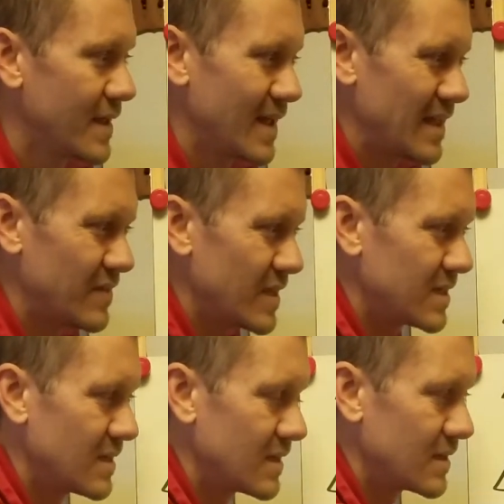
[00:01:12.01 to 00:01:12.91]
And
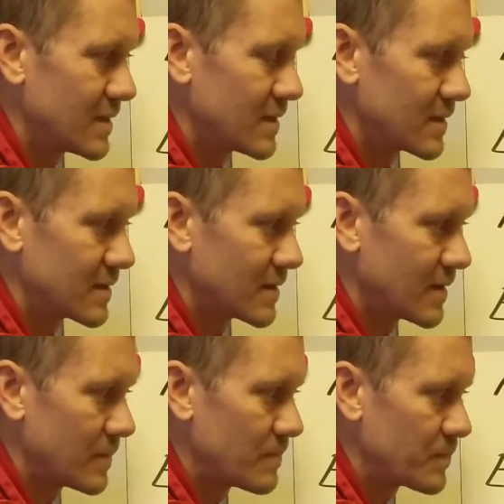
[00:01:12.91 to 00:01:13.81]
then
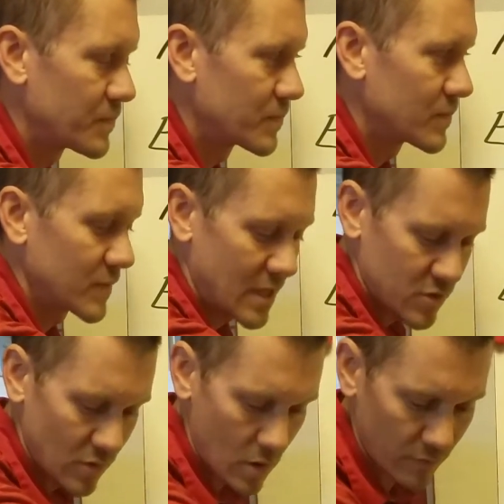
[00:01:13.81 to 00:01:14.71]
natural
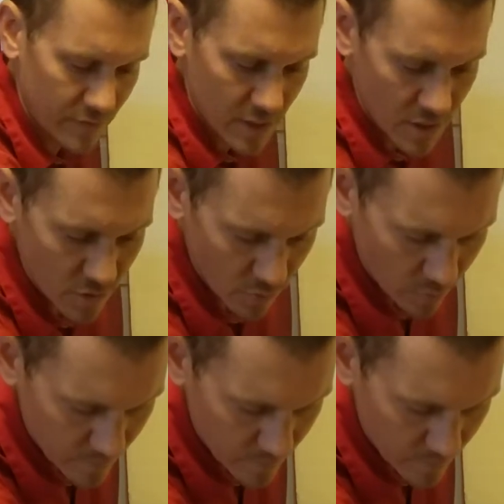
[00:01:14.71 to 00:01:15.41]
log of Q.